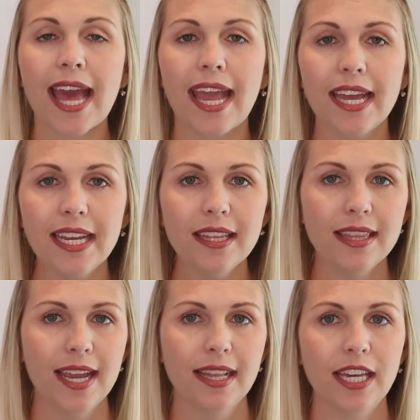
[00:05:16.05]

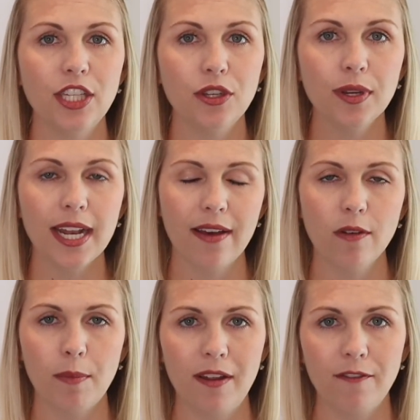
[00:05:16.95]
anything that you can
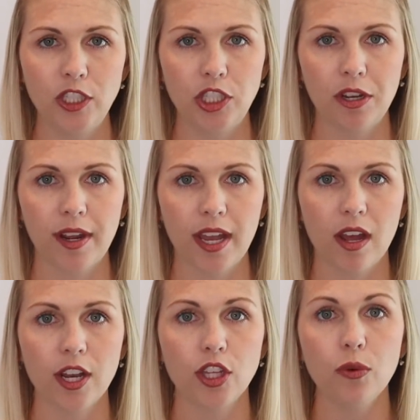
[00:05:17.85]
have a beneficiary
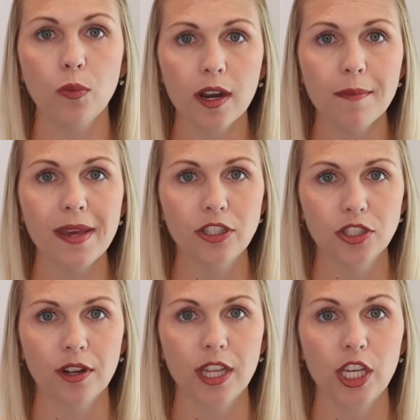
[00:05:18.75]
on, you want to make
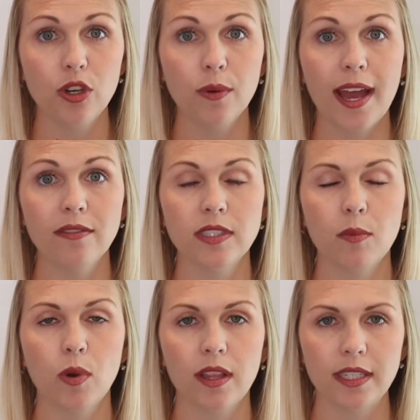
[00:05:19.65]
sure that you have
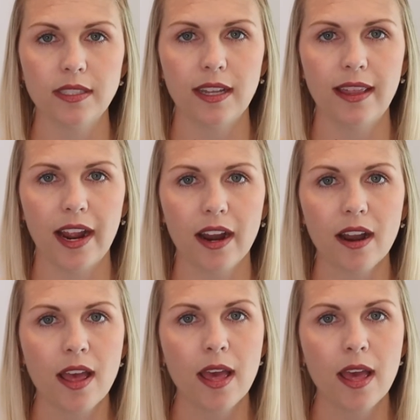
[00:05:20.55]
someone listed there.